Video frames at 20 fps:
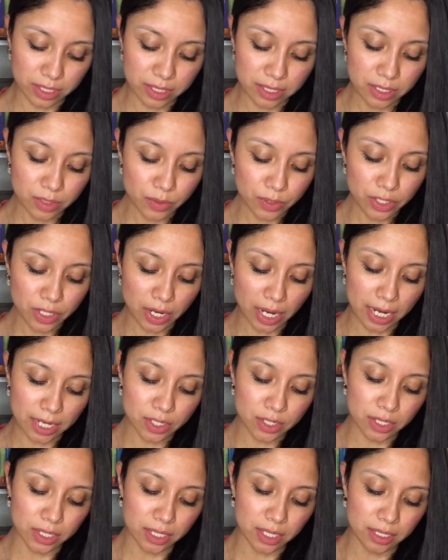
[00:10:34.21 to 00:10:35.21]
These ones are
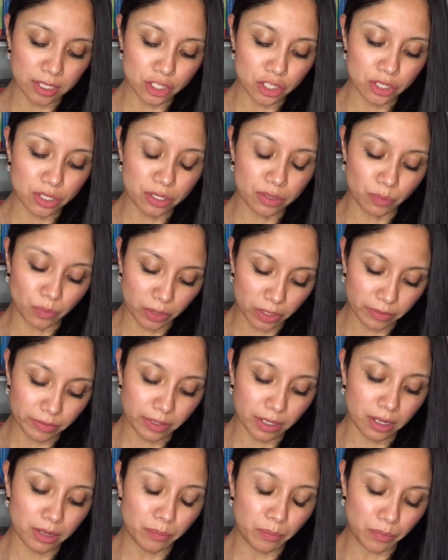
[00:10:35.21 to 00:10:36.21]
actually, one of
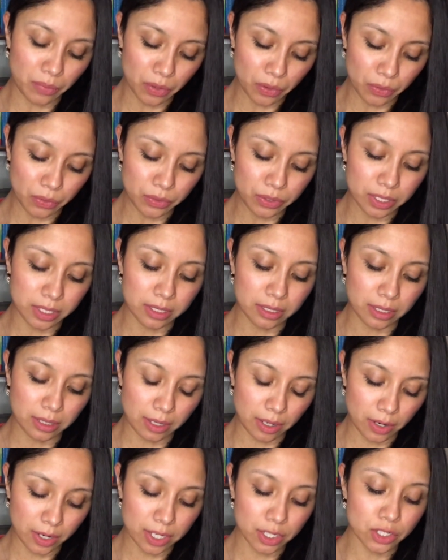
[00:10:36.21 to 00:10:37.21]
the pros is that
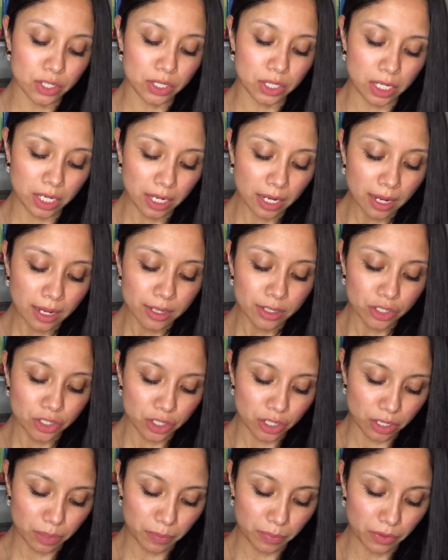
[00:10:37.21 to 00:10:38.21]
they're actually
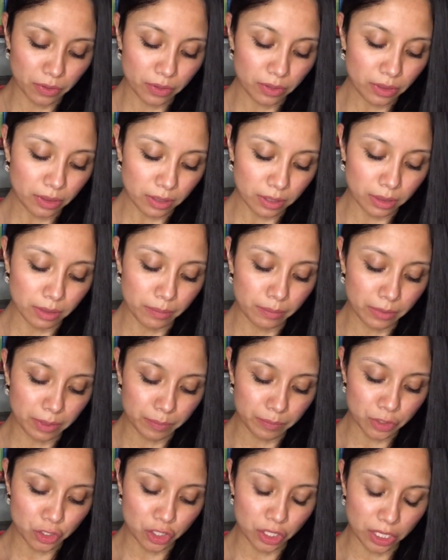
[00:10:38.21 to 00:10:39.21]
cheaper than the
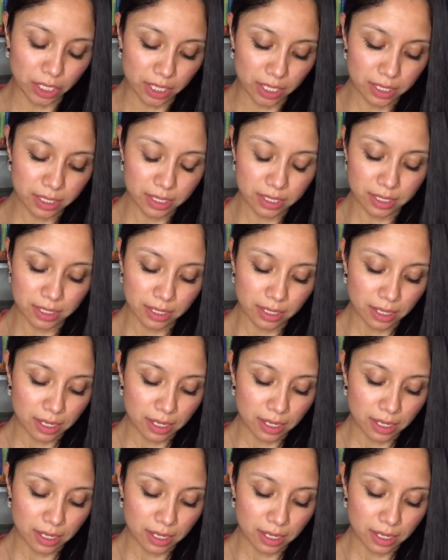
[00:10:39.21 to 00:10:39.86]
Bump Genius,